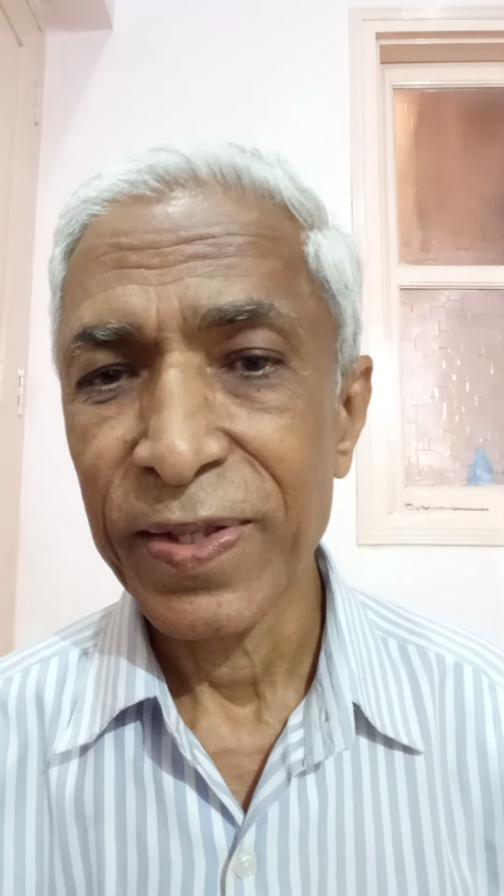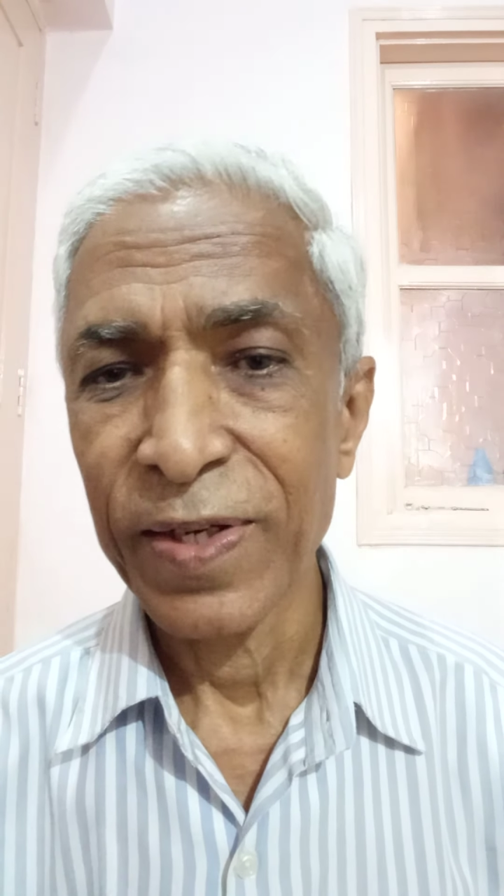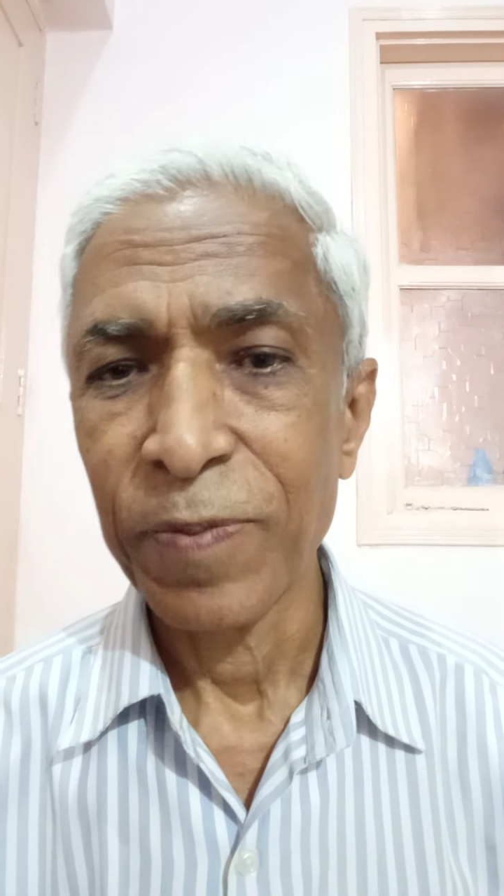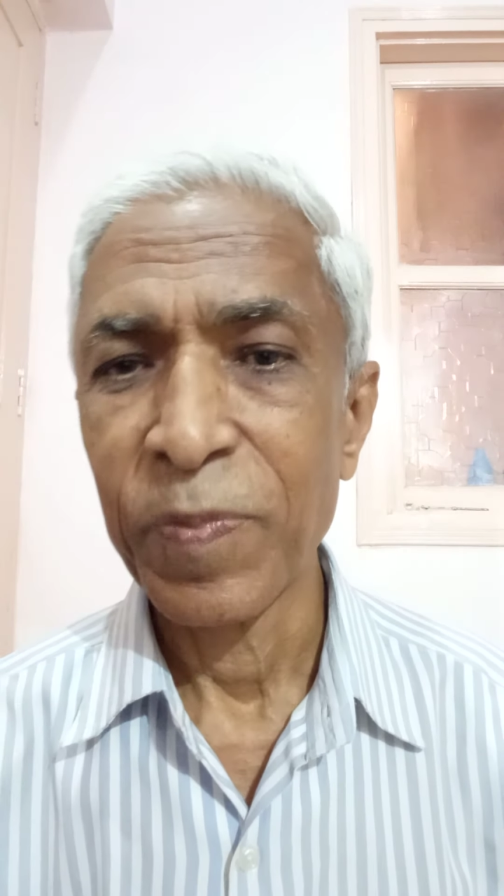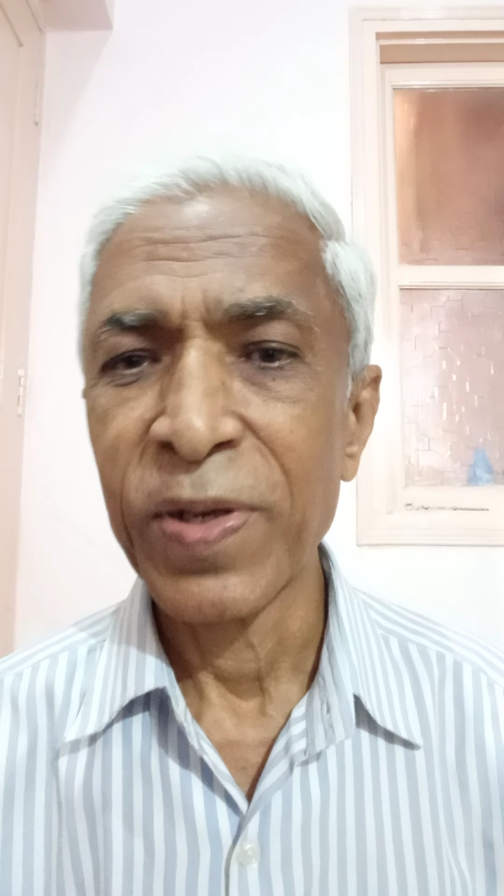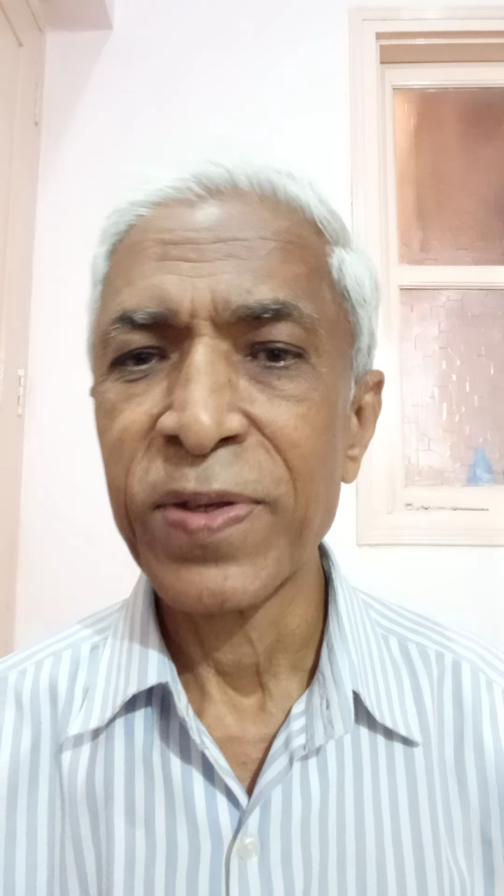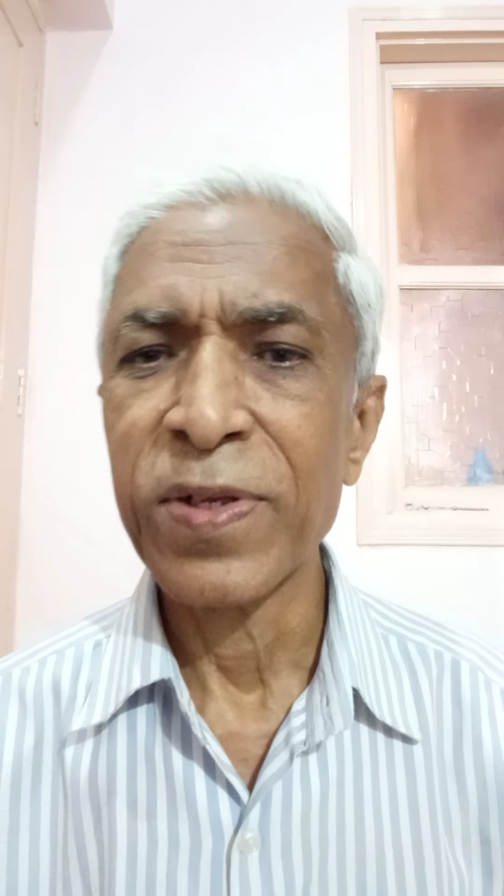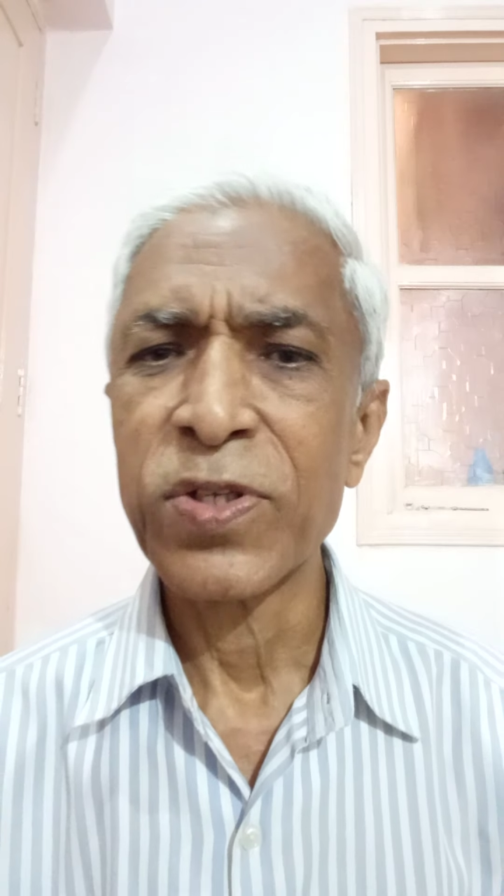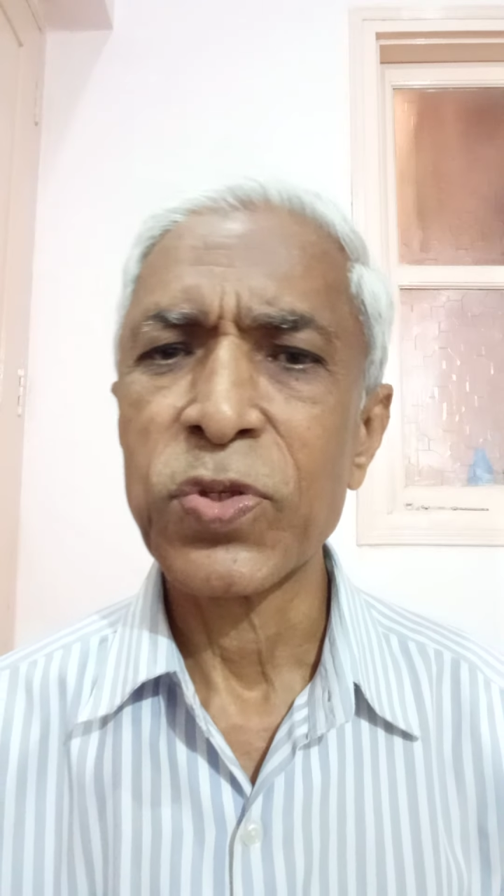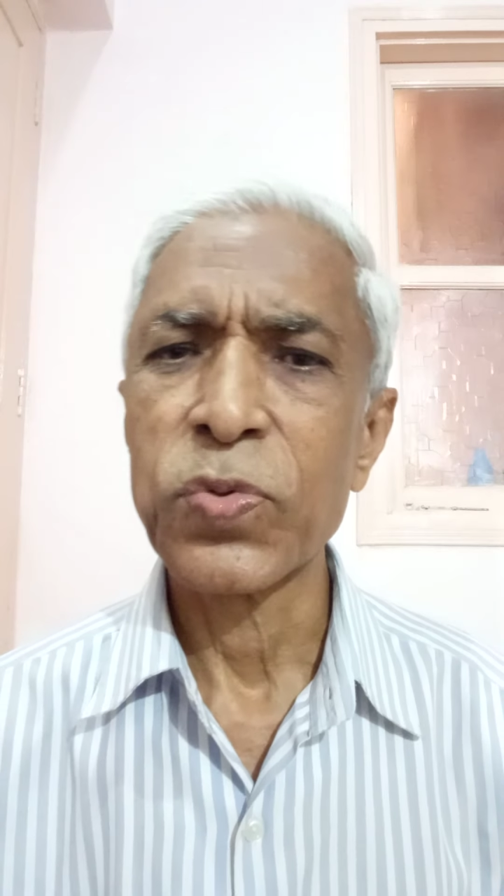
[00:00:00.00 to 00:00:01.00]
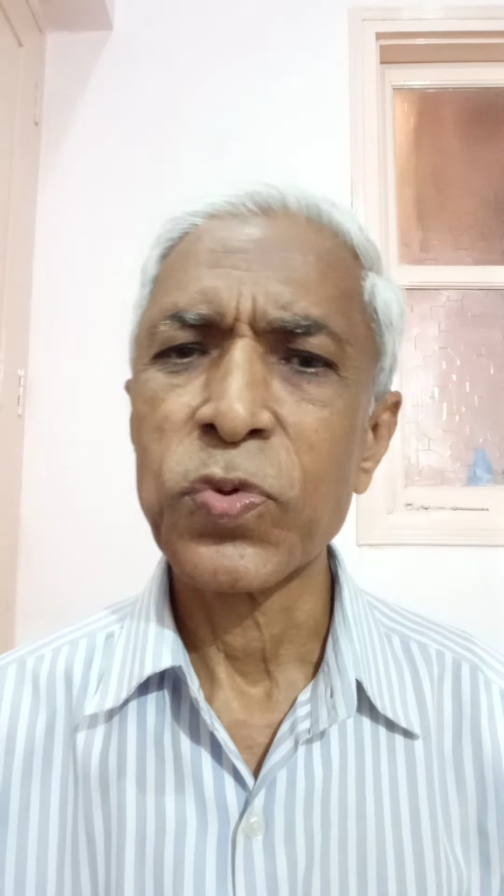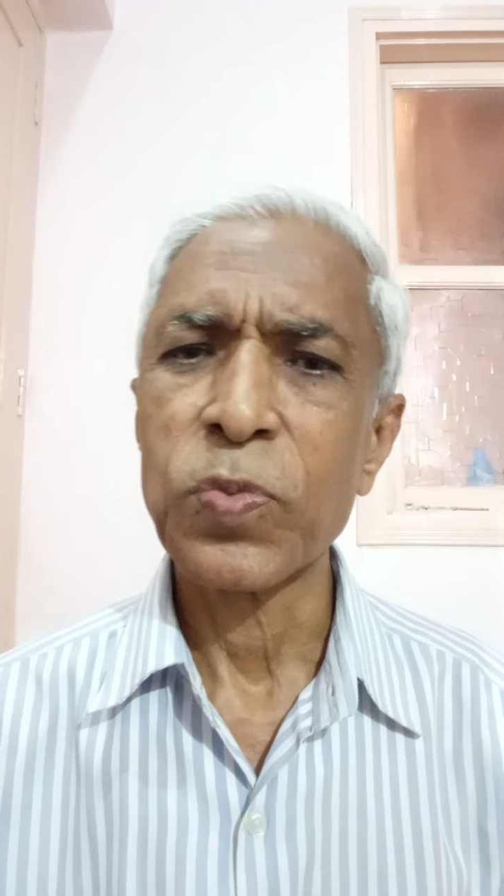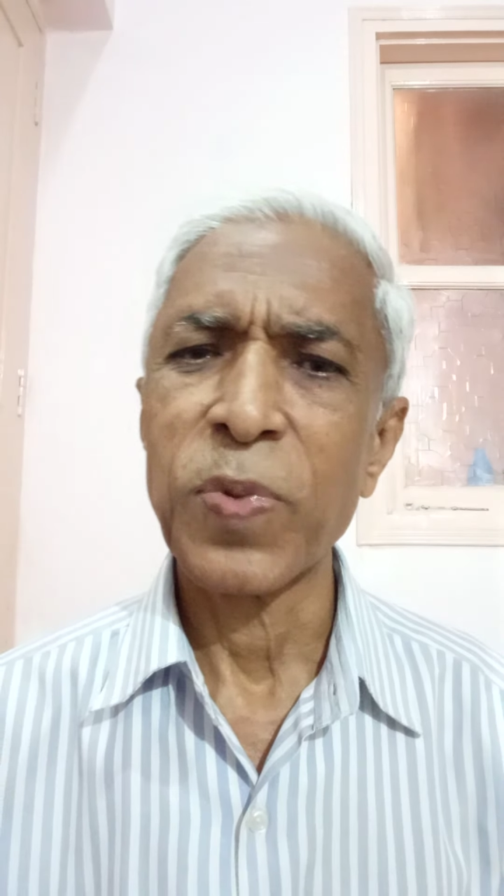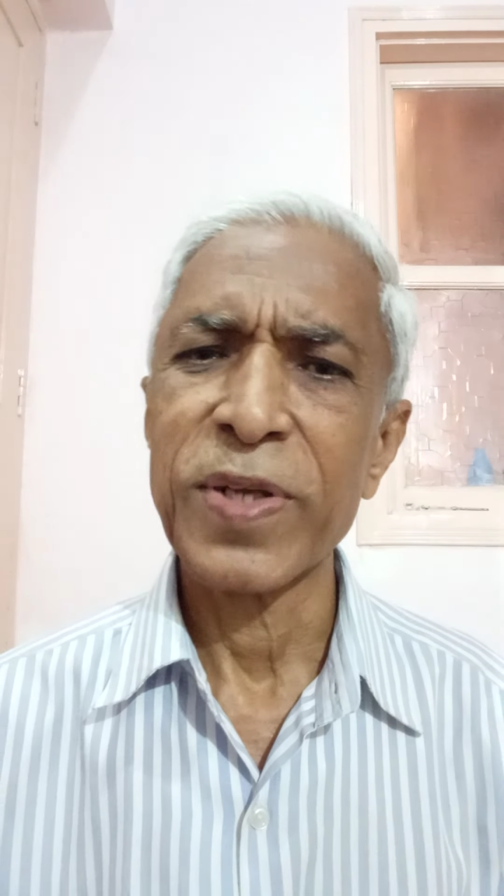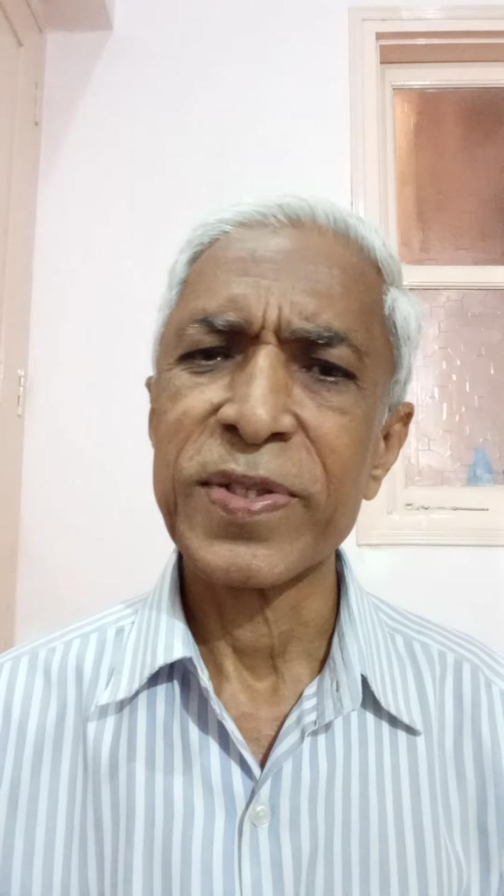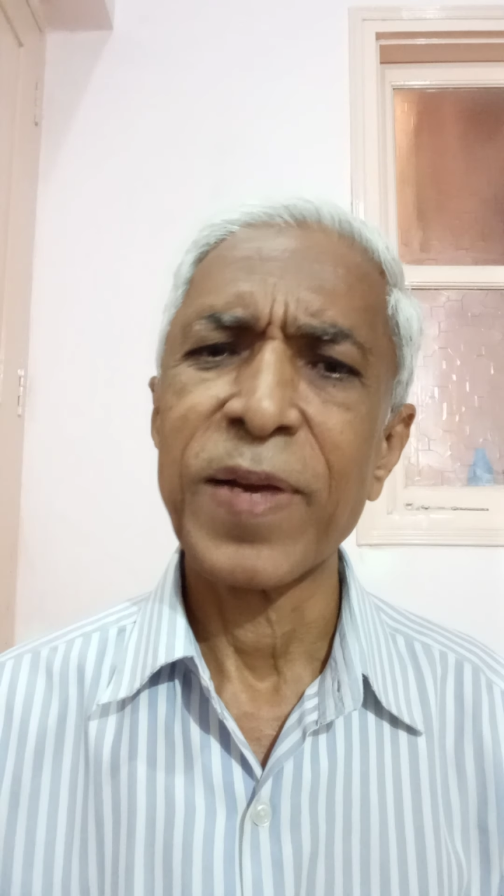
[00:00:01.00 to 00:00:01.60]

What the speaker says: that measles took place,